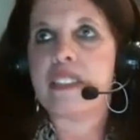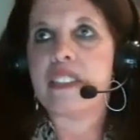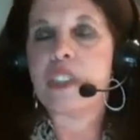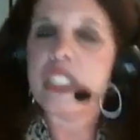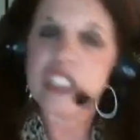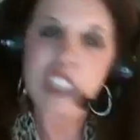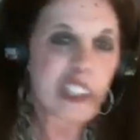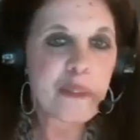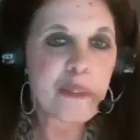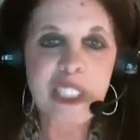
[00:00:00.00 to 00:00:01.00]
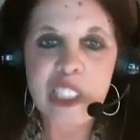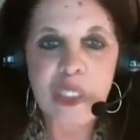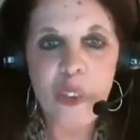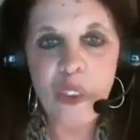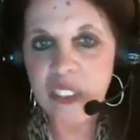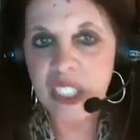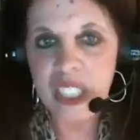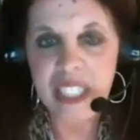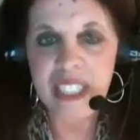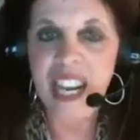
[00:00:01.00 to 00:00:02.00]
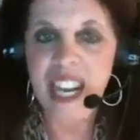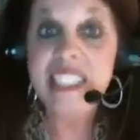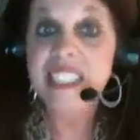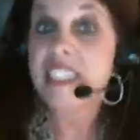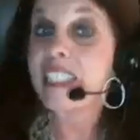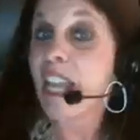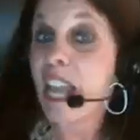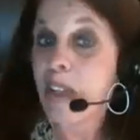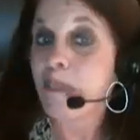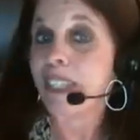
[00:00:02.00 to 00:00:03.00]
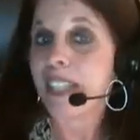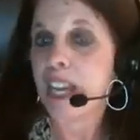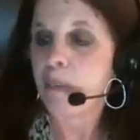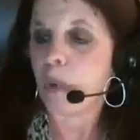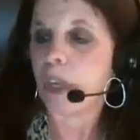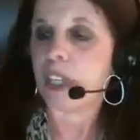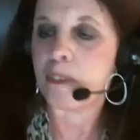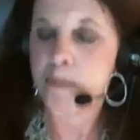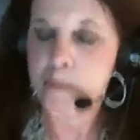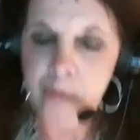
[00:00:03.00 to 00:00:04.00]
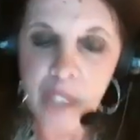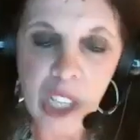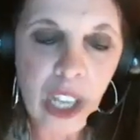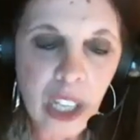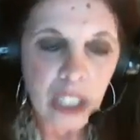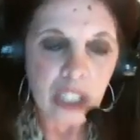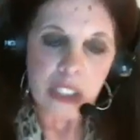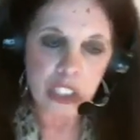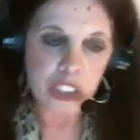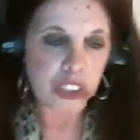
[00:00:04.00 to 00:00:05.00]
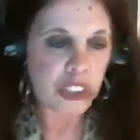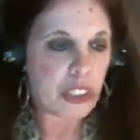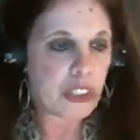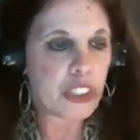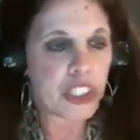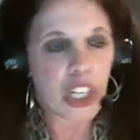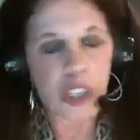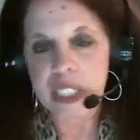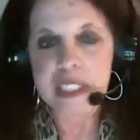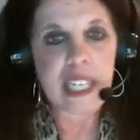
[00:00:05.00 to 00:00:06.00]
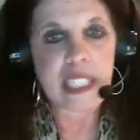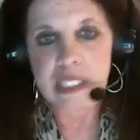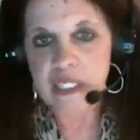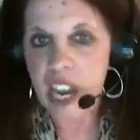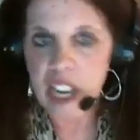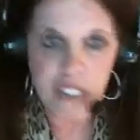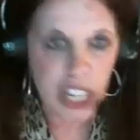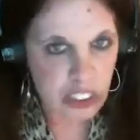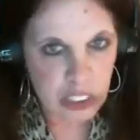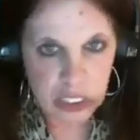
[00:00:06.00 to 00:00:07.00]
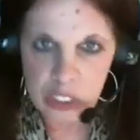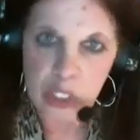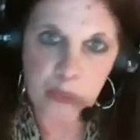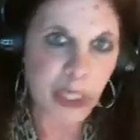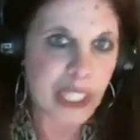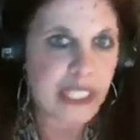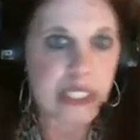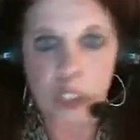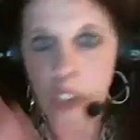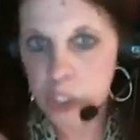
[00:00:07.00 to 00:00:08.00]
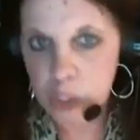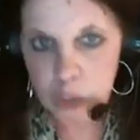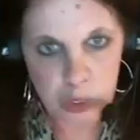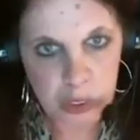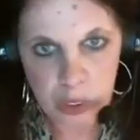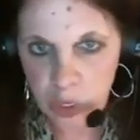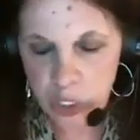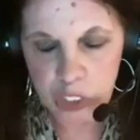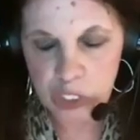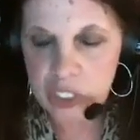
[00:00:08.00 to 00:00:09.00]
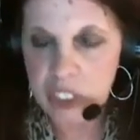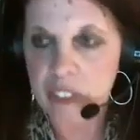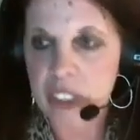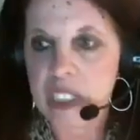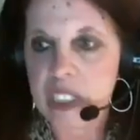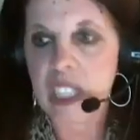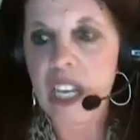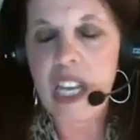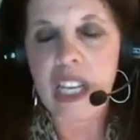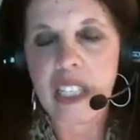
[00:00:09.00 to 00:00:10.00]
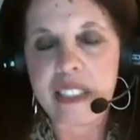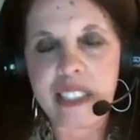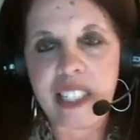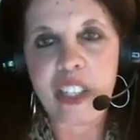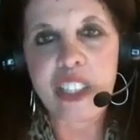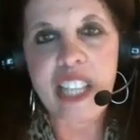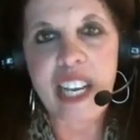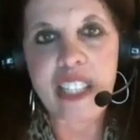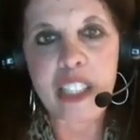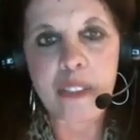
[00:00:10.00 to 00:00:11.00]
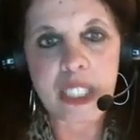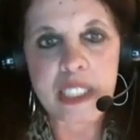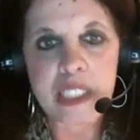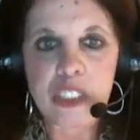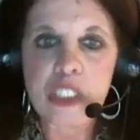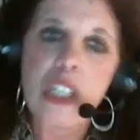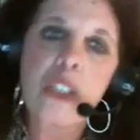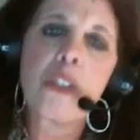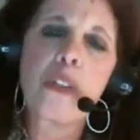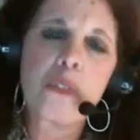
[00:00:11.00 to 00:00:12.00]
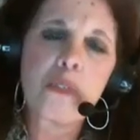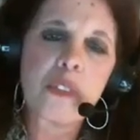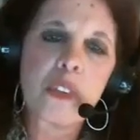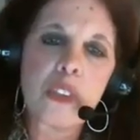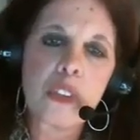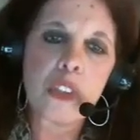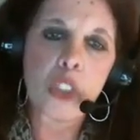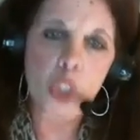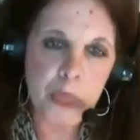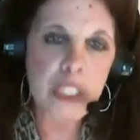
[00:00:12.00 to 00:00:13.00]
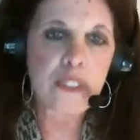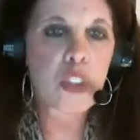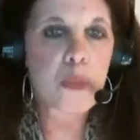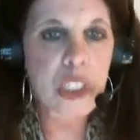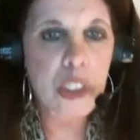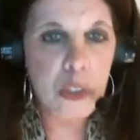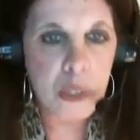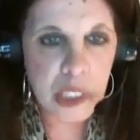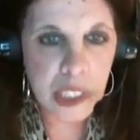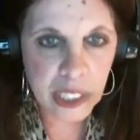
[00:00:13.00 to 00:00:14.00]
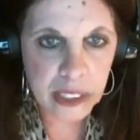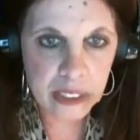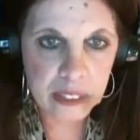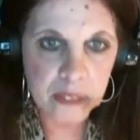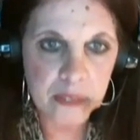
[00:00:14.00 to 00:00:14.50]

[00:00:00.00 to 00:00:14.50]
So he tells me the story, and I said to him at that point, because they say it's lack of oxygen to the brain and all those theories. And I looked at him and I said, so do you believe she was hallucinating?